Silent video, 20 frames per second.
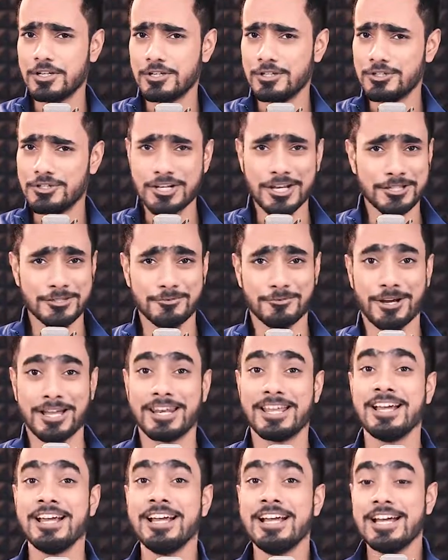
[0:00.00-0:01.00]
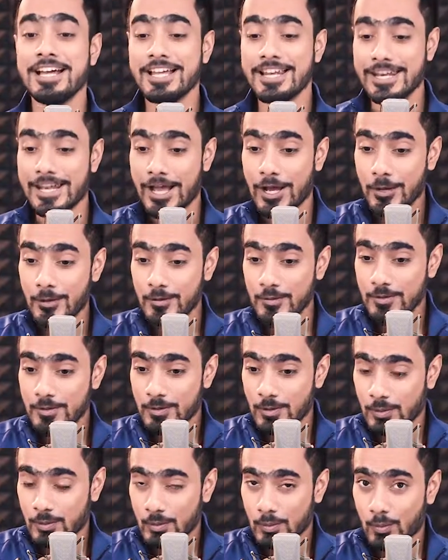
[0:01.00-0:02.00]
Just one. Now,
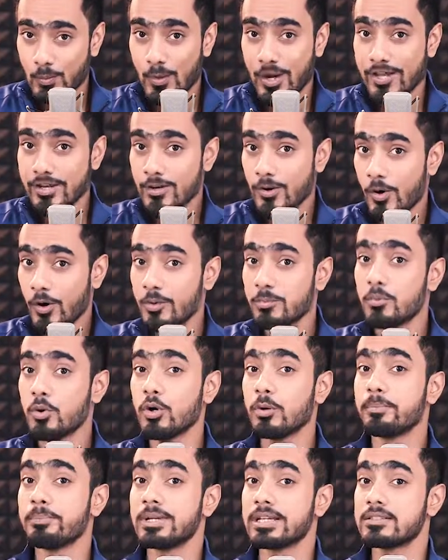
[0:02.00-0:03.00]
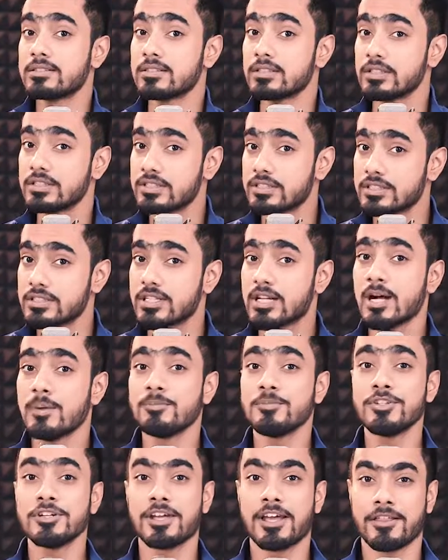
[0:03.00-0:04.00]
one or more pixels come
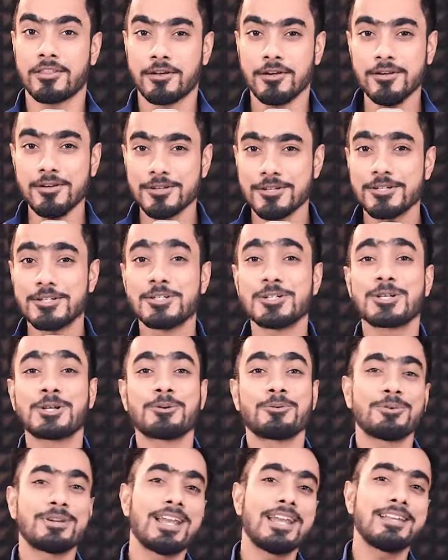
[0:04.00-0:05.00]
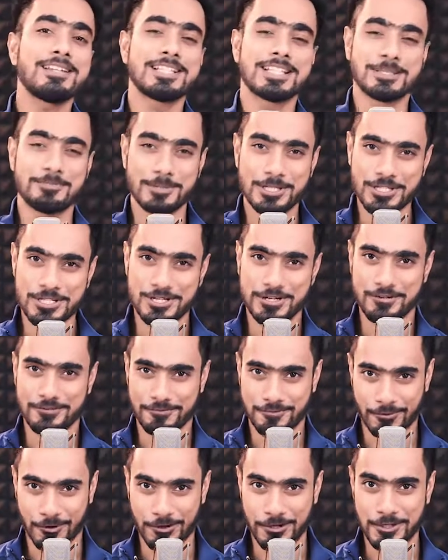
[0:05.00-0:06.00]
together to create an image
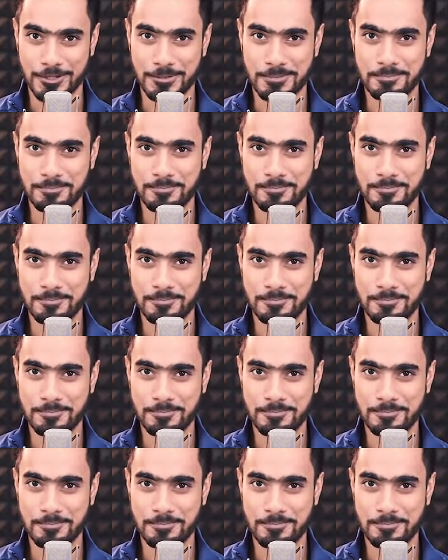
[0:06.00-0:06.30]
for you.